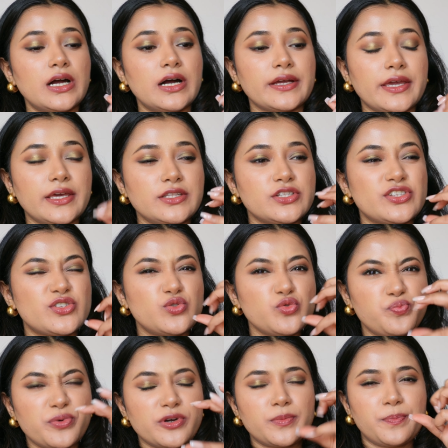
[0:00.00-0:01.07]
again,
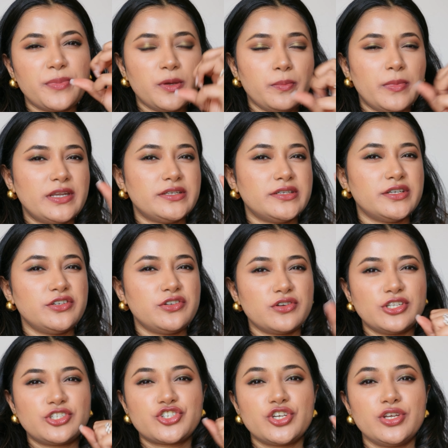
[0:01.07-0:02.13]
super pigmented
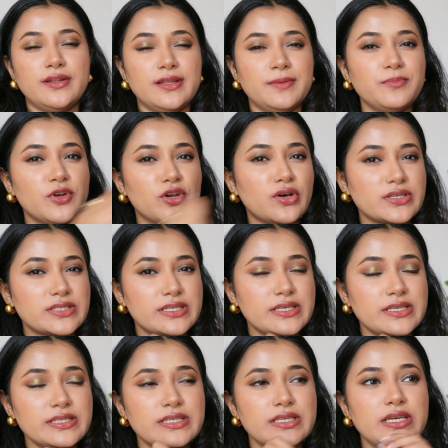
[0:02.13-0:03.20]
rich lip
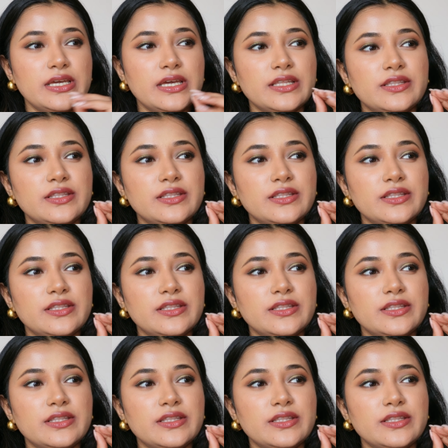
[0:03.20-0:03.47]
glosses.